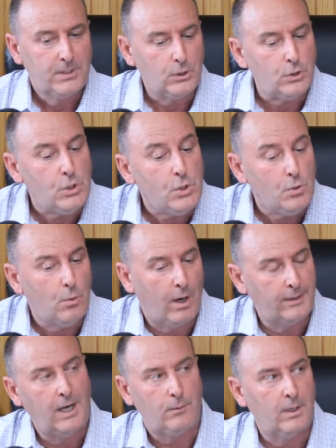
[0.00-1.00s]
you
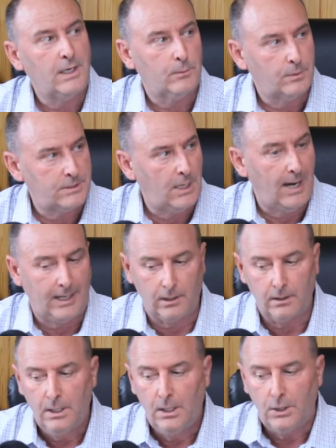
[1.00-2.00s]
are not ready to
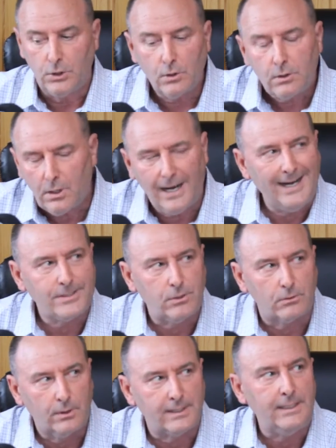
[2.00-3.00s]
retire, your clients
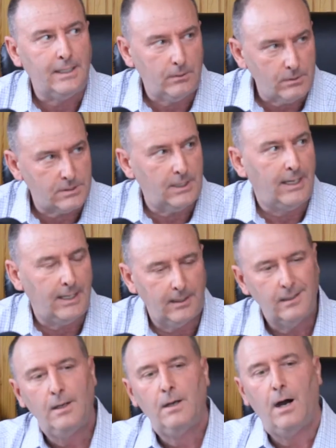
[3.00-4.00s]
are looking at you
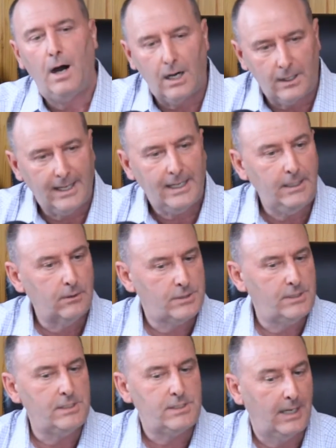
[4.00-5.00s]
saying, all right, he or
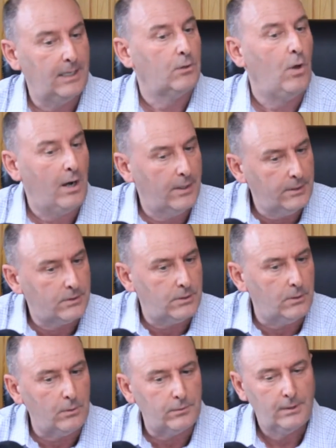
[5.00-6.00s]
she's getting long in the
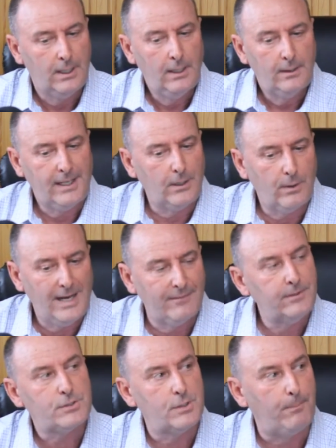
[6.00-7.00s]
tooth. They don't
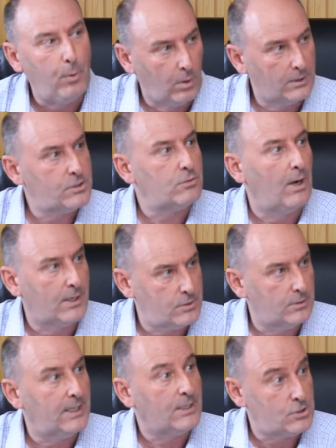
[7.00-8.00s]
have the support
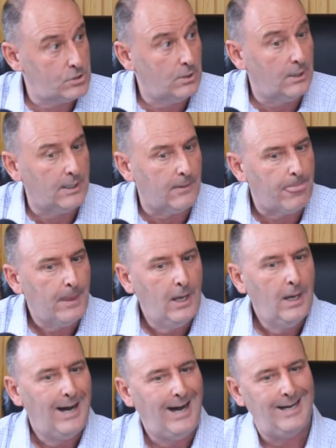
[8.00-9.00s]
structure they should.
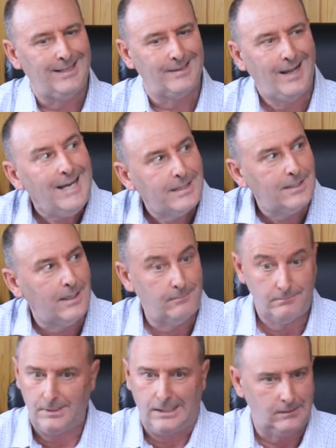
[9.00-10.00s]
I like
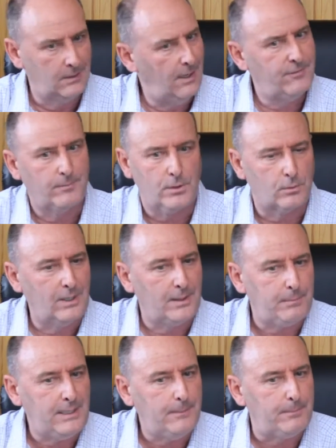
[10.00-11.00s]
them. I love them. They're
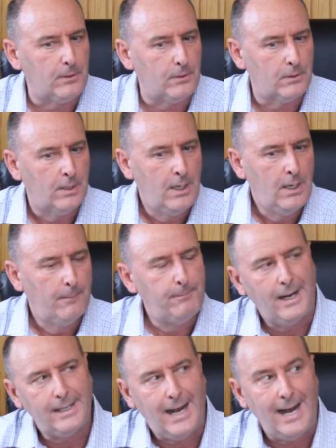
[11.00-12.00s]
great people.
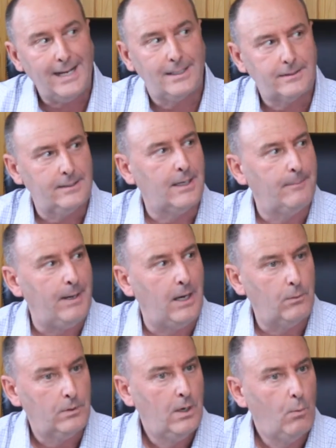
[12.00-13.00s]
But I got to think
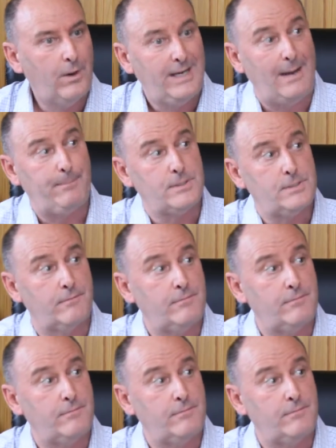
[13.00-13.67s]
about what happens